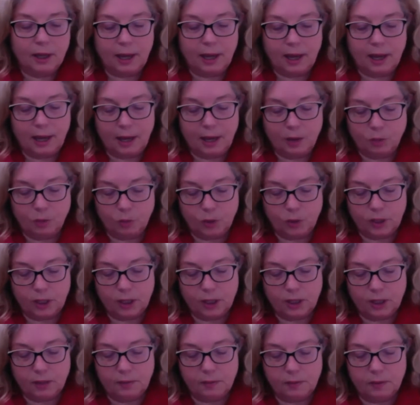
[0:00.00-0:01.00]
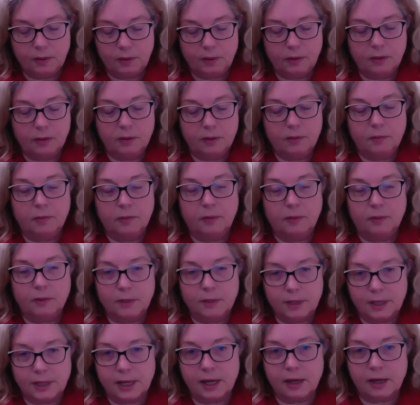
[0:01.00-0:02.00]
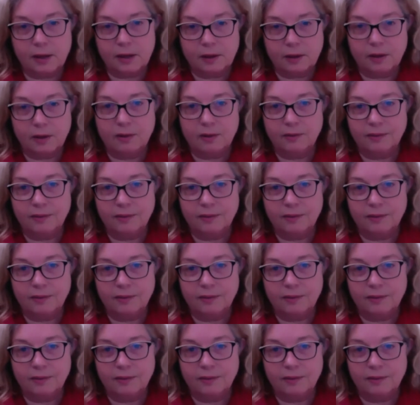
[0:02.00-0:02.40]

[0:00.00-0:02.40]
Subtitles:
and we can say